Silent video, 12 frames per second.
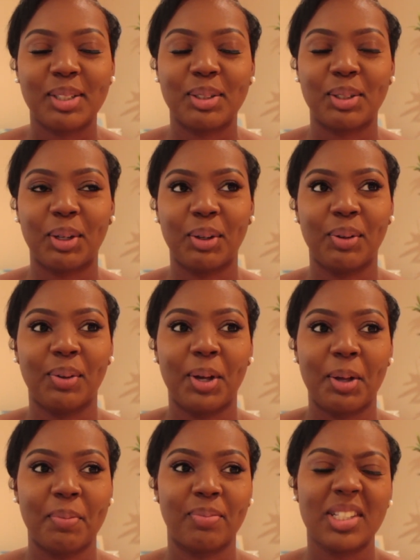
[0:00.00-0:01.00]
So
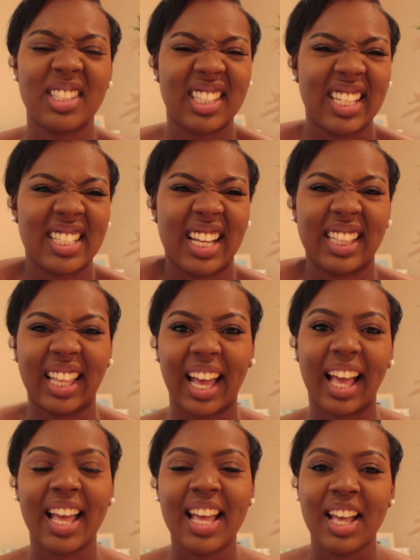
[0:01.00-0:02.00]
just things like
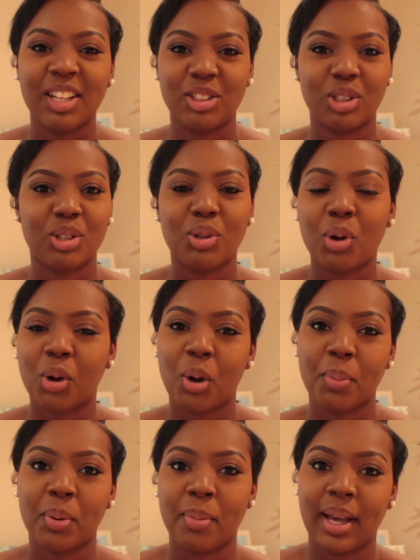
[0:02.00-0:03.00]
that, just not
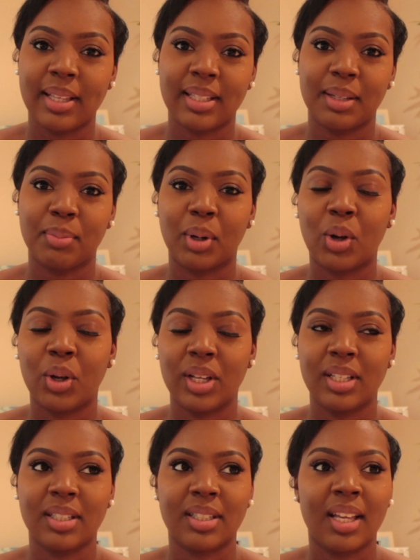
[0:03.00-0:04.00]
compromising,
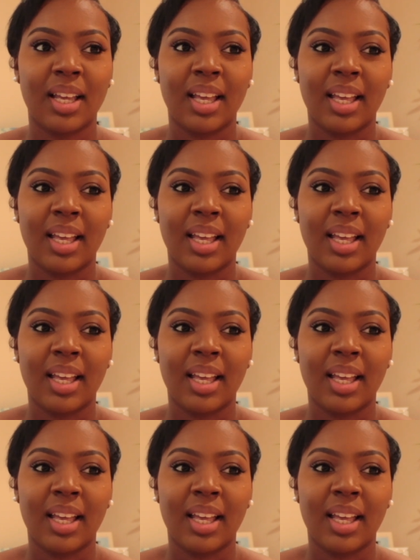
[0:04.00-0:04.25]
because